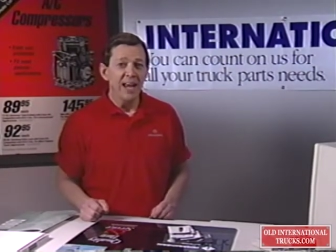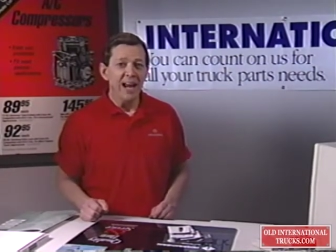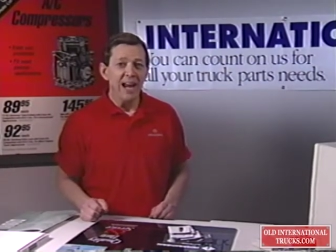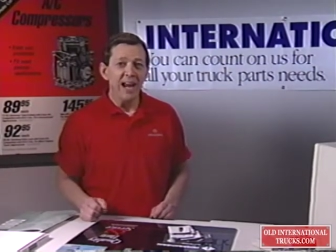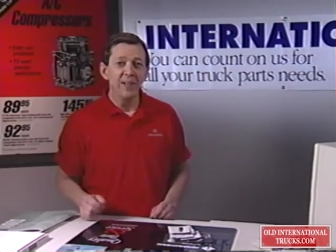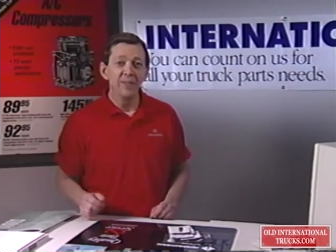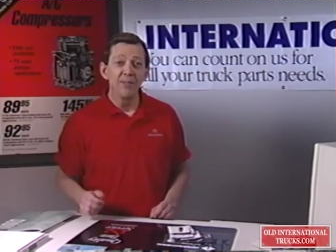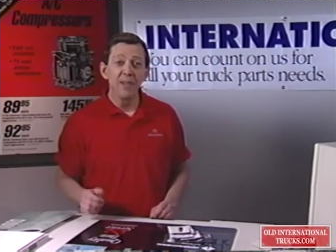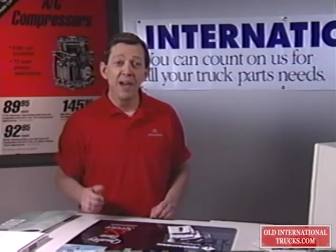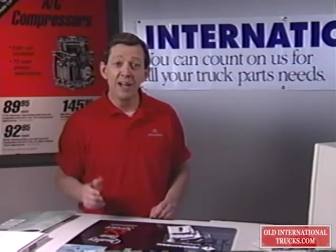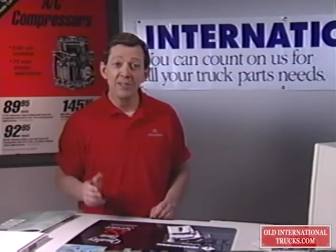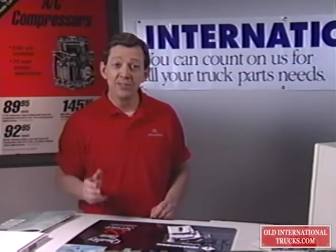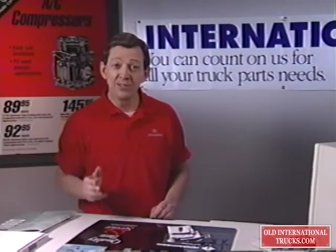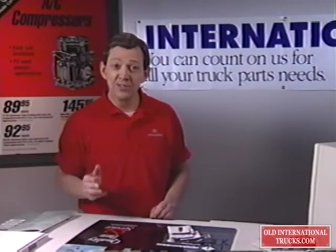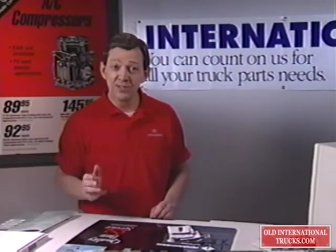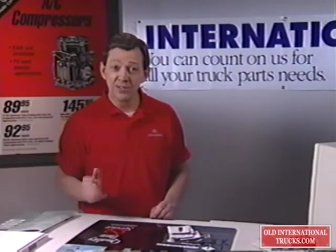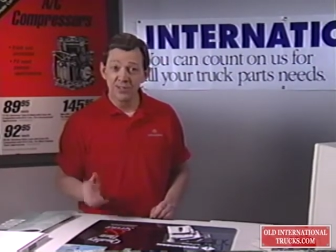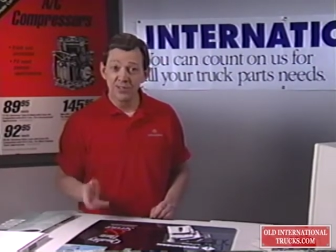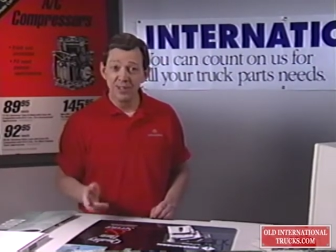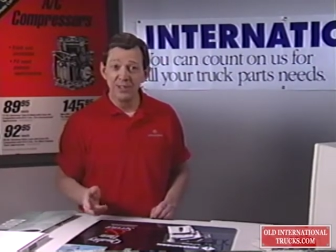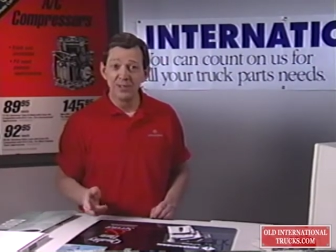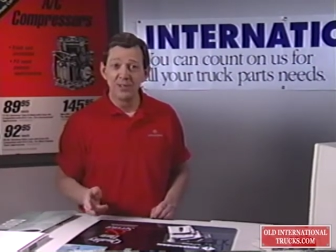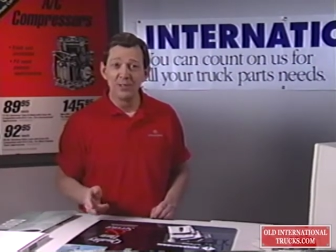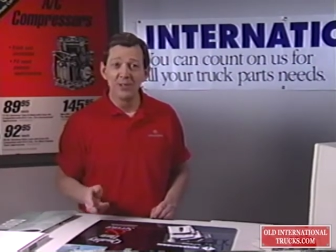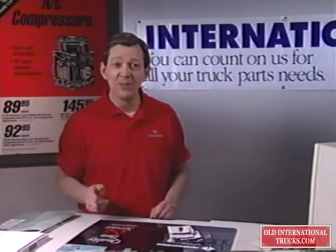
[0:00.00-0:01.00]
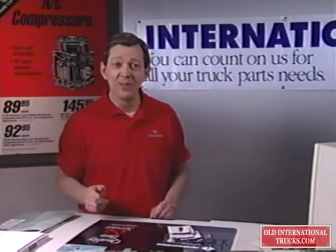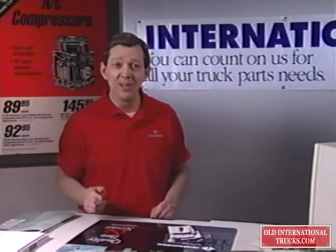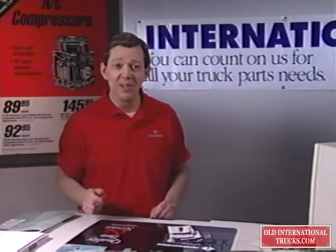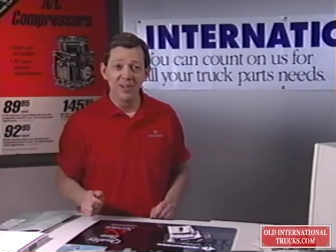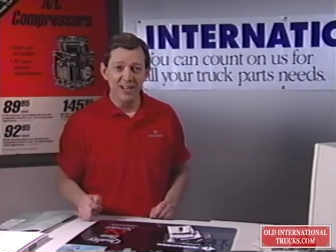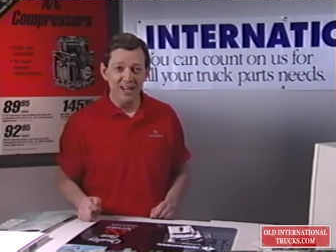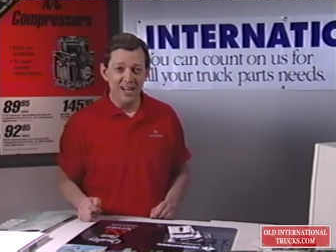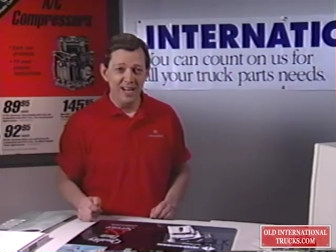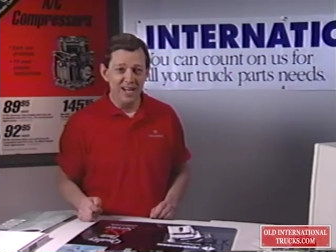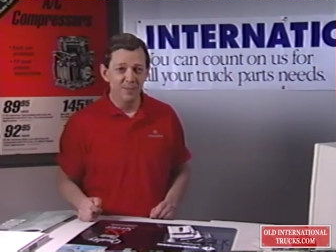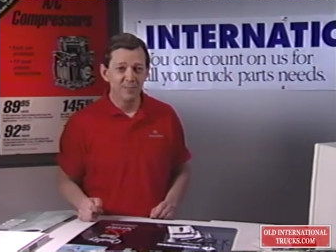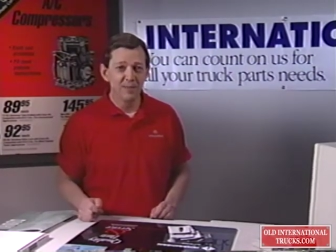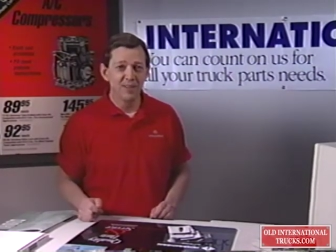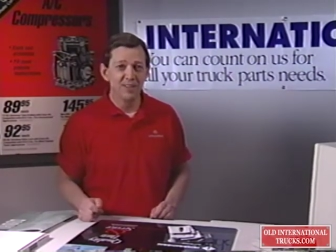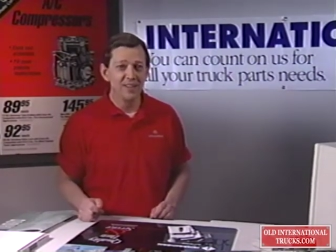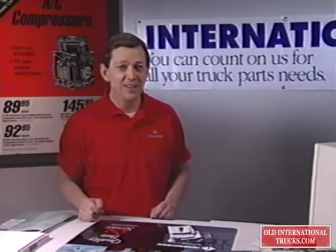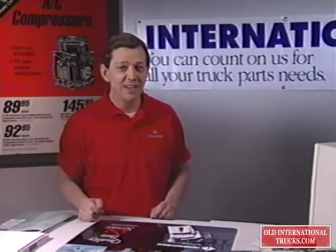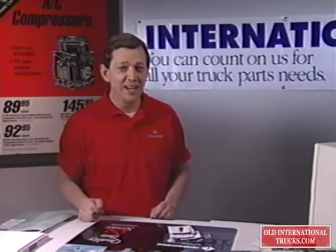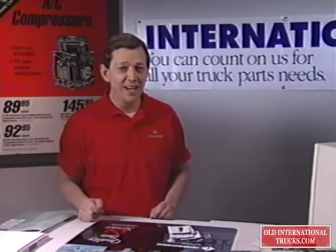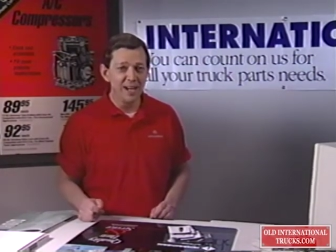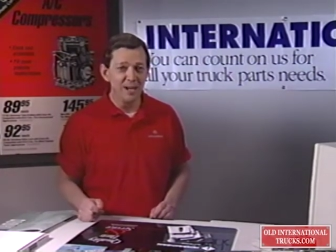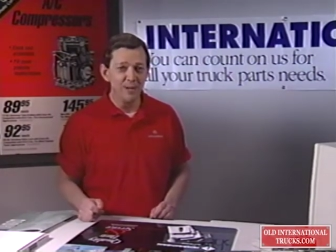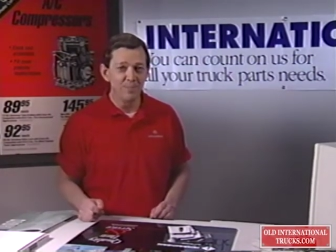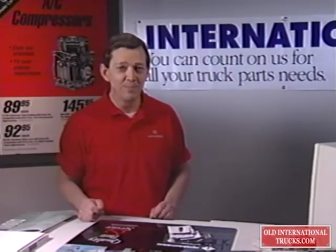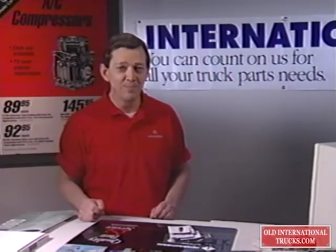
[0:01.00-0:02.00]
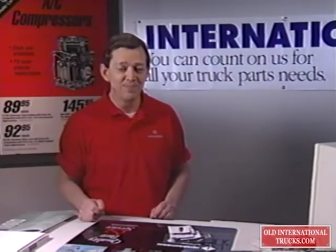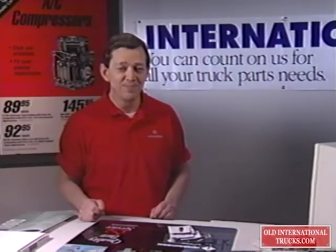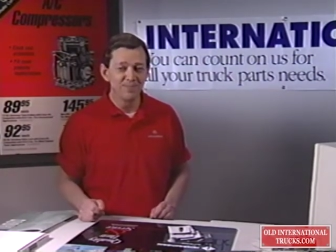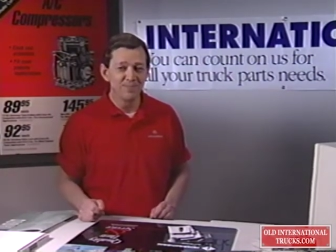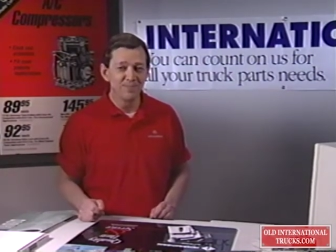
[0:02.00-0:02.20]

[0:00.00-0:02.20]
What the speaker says: and that's still the name of the game.